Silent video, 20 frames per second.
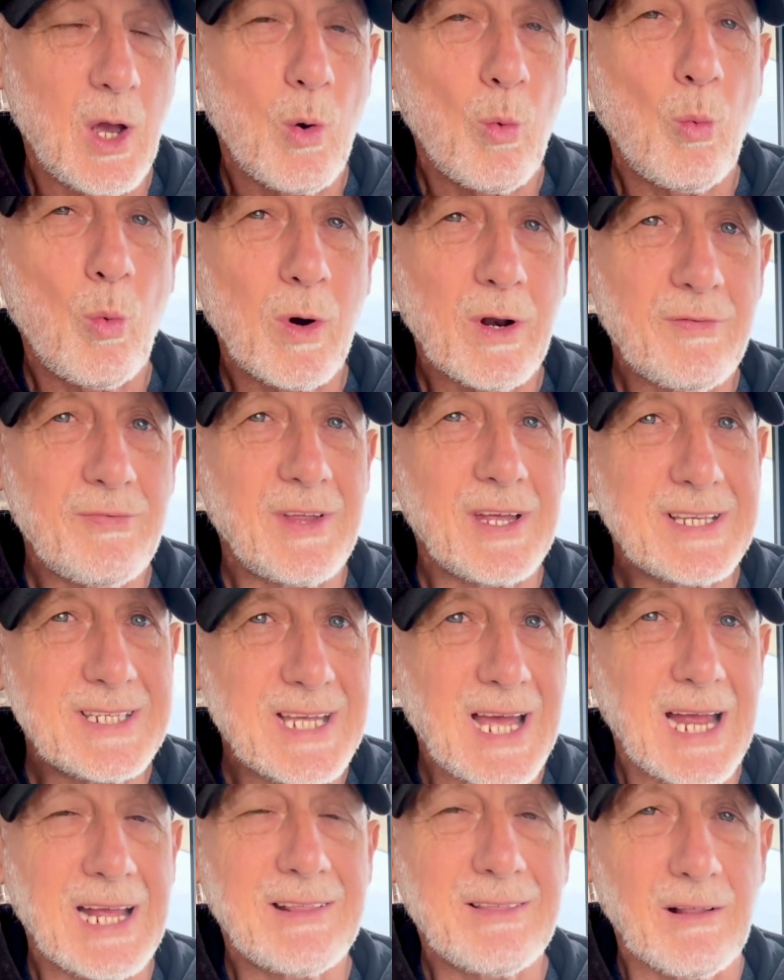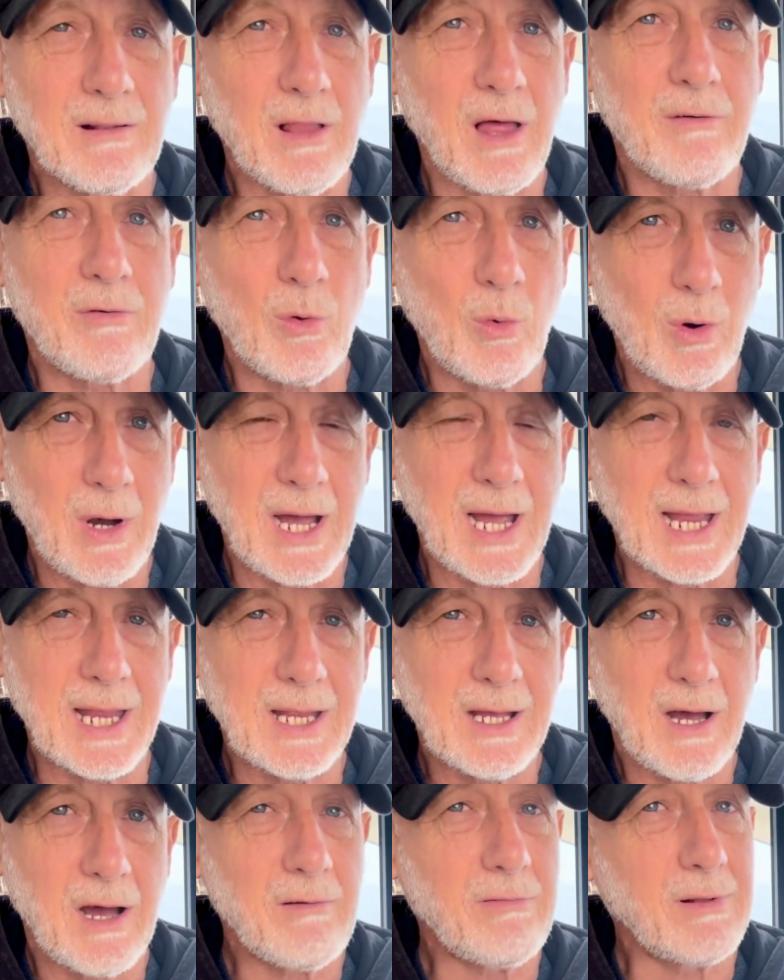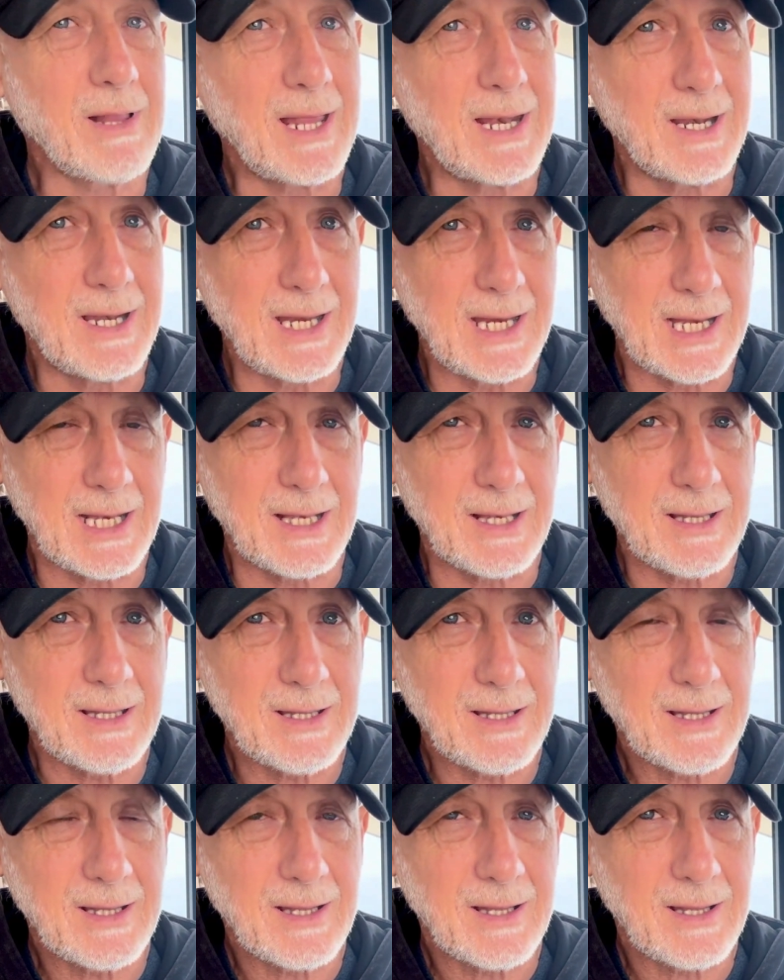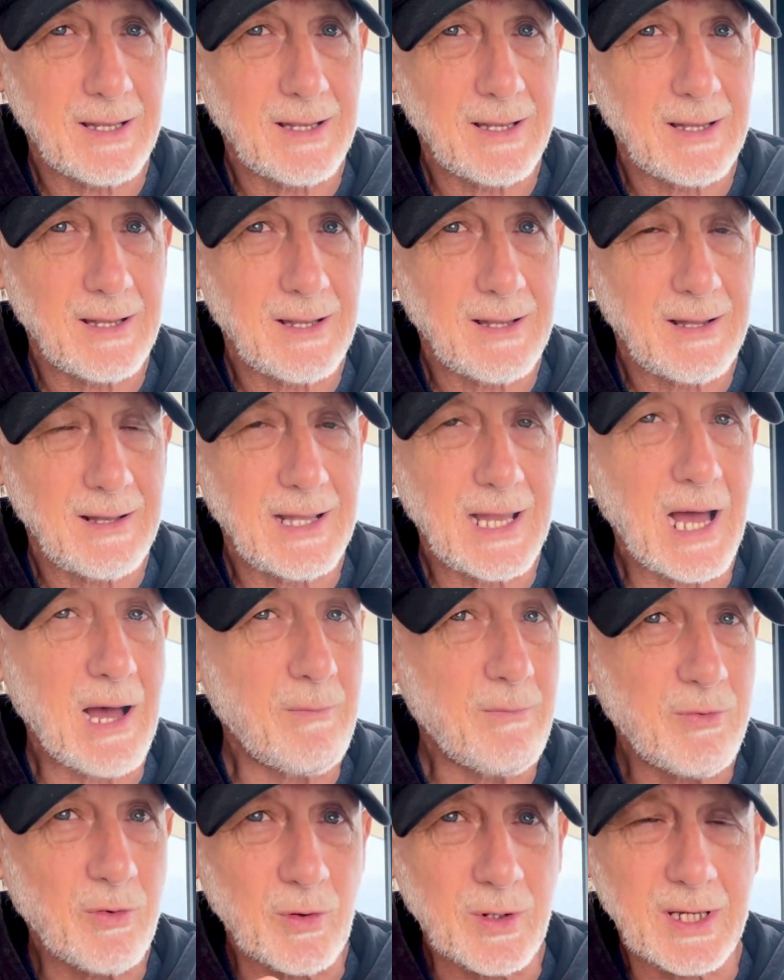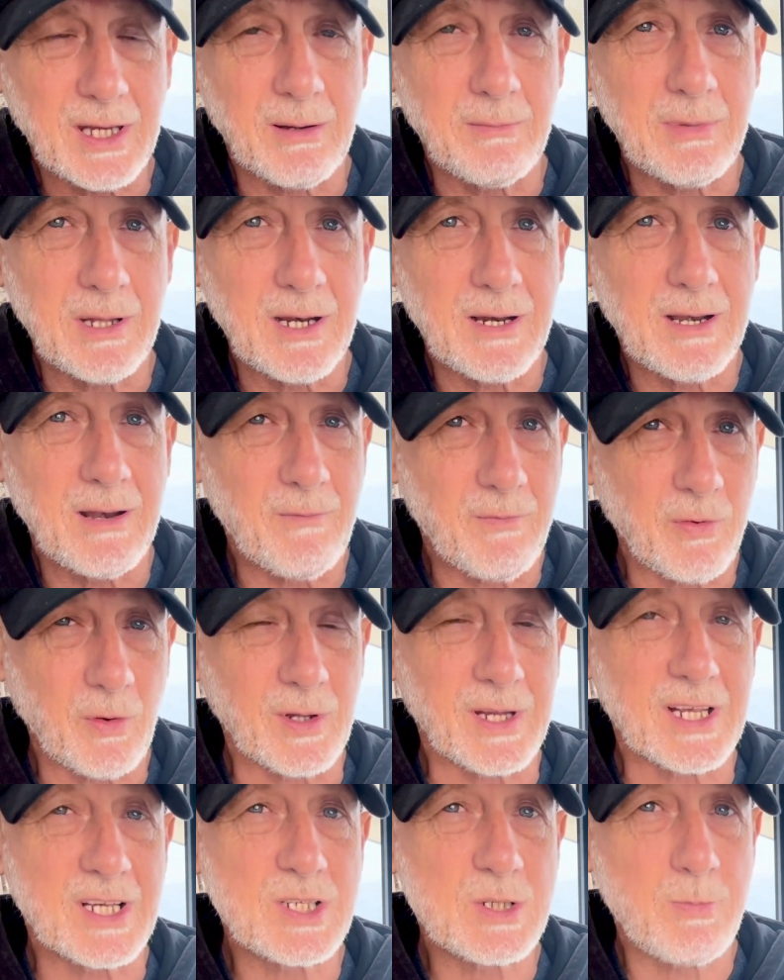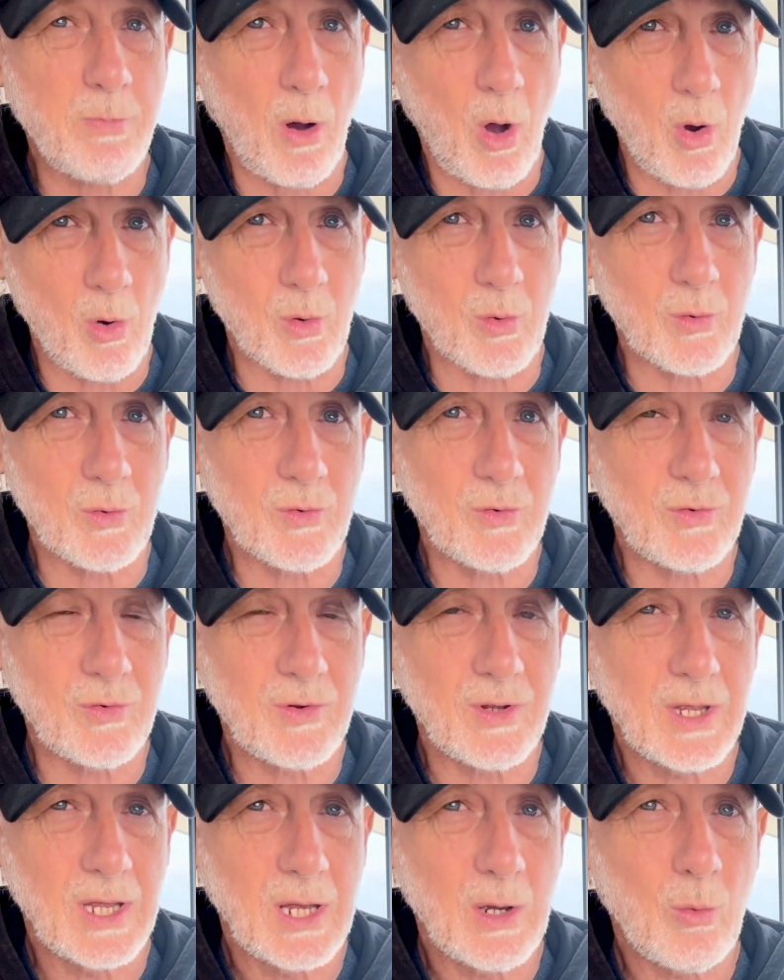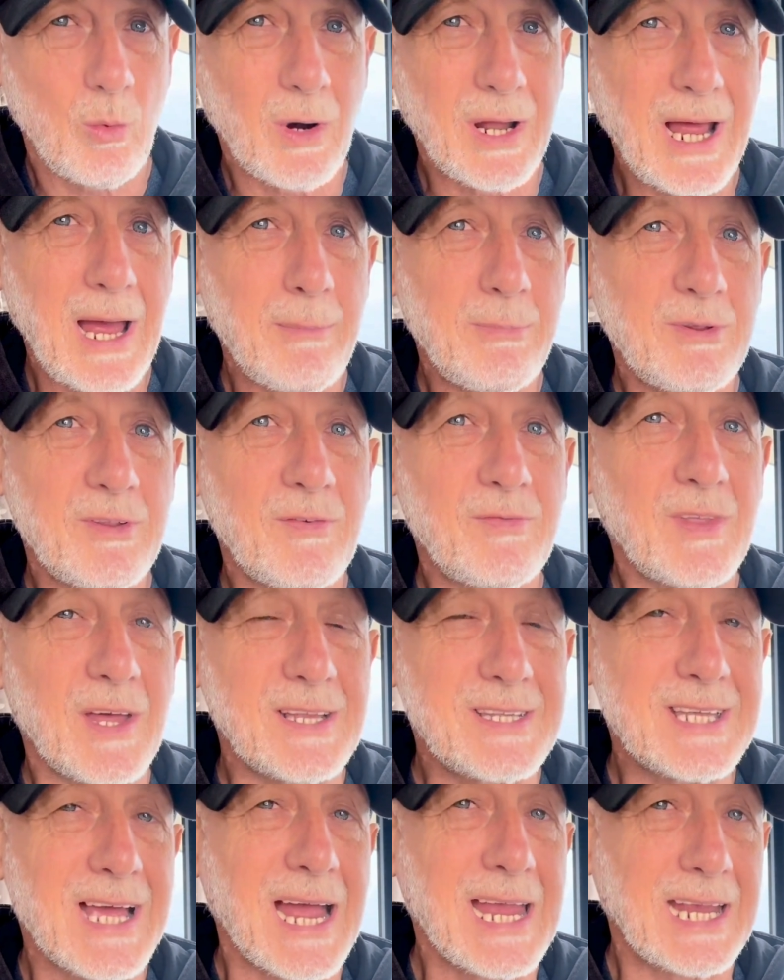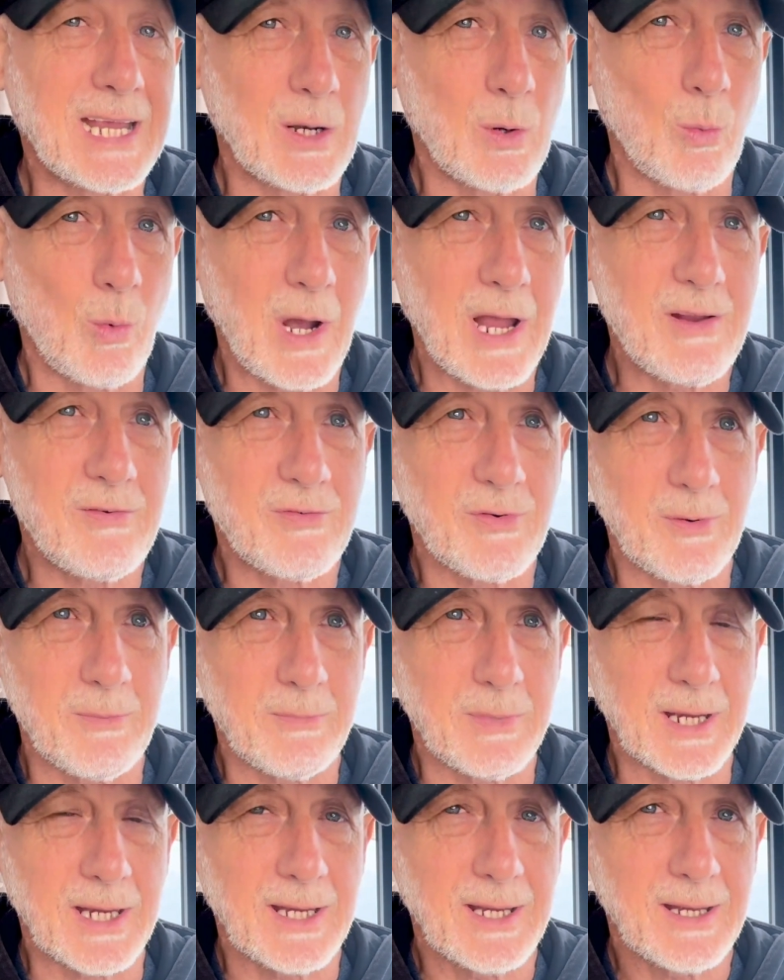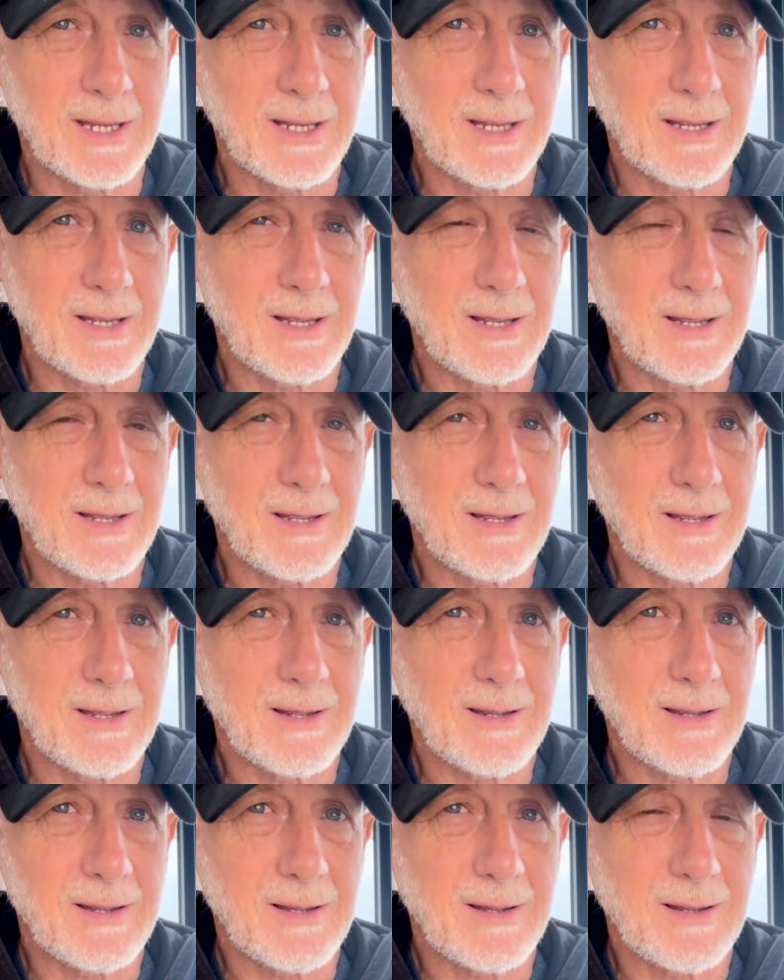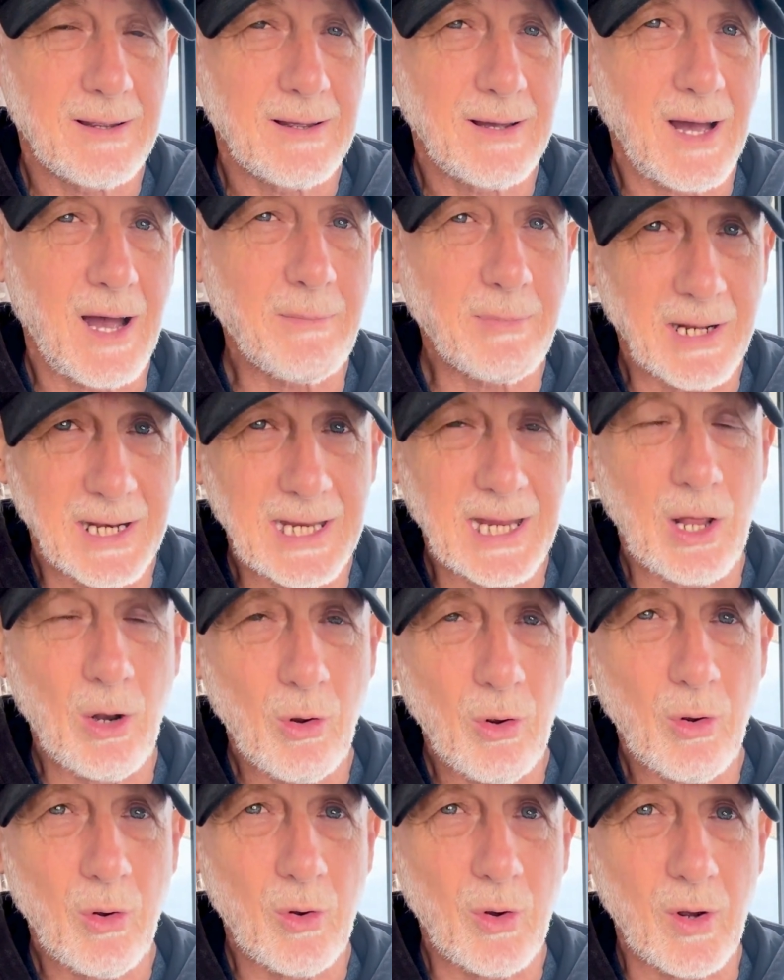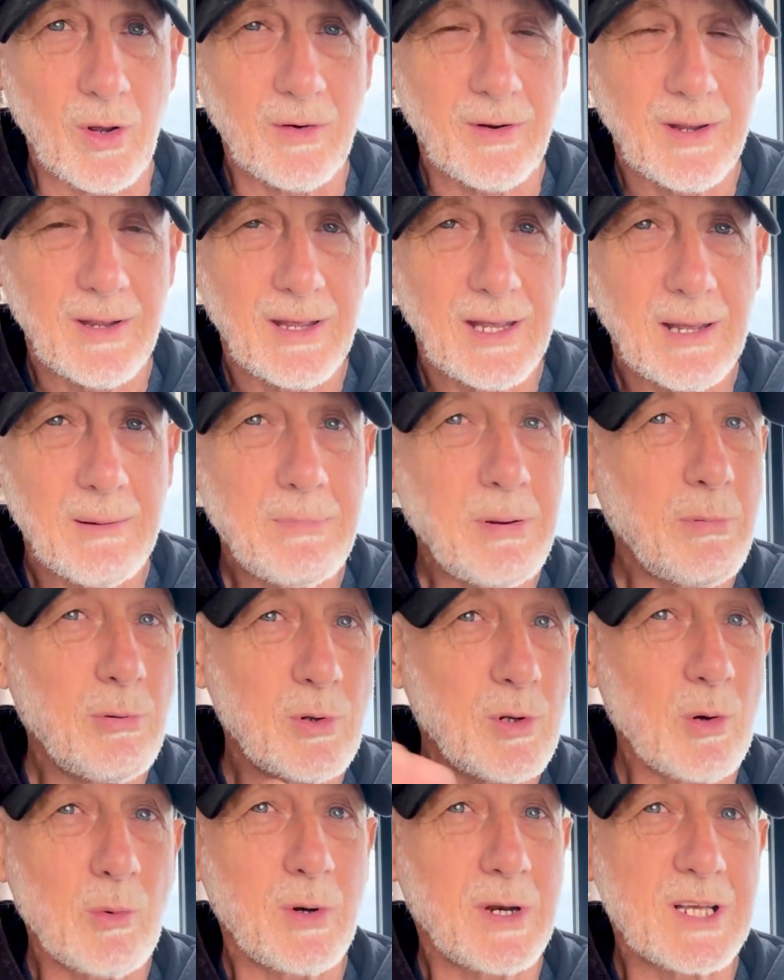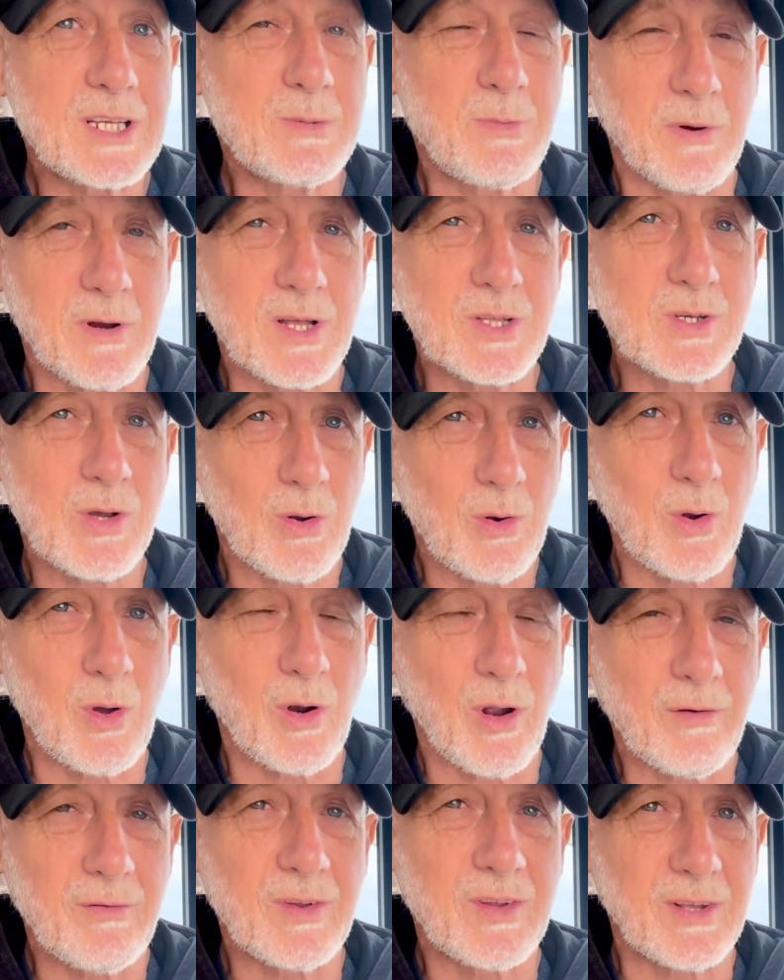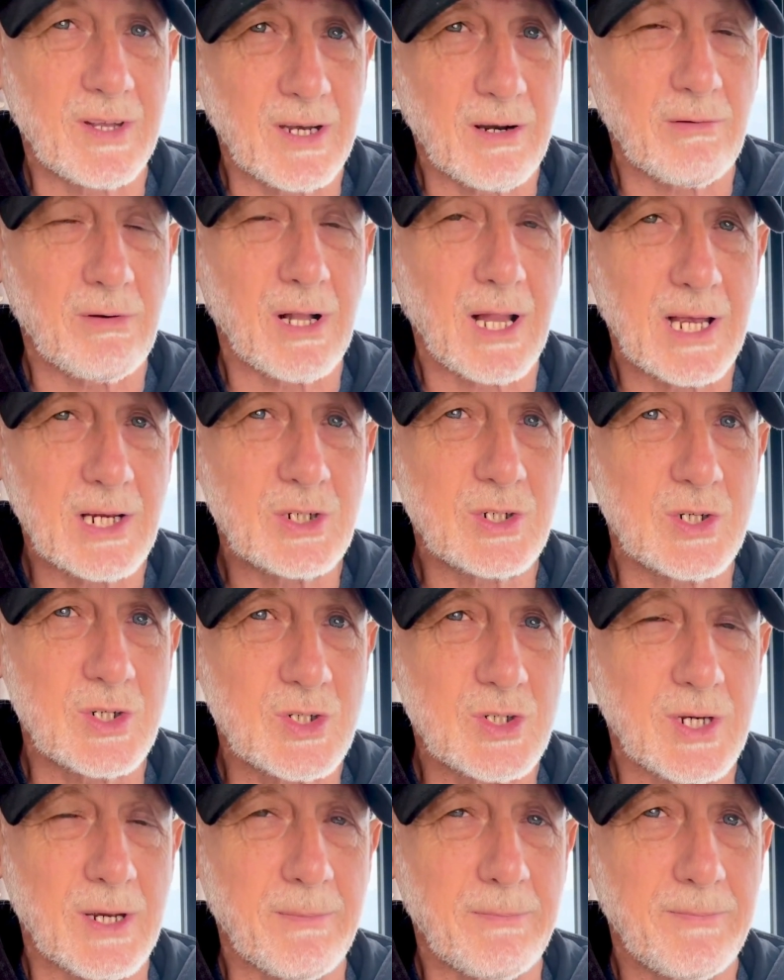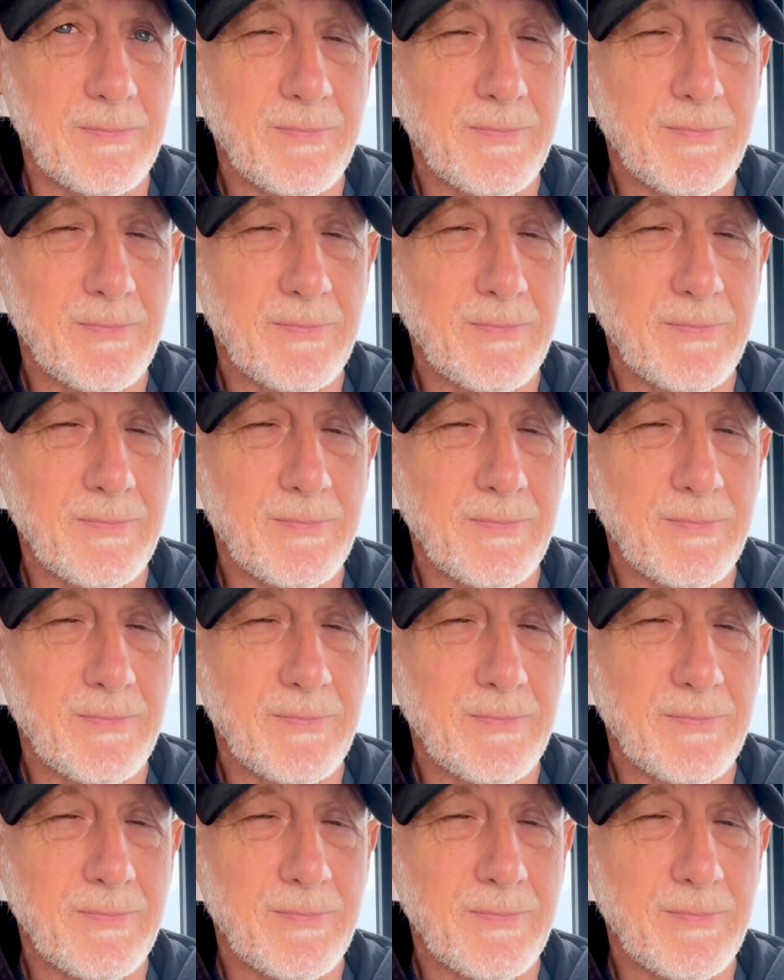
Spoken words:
what if they take the love away? I've let it in, now I'm fully committed and fully exposed. What happens if they take it away from me? I'm gonna get hurt. People don't wanna experience hurt, obviously, in a relationship.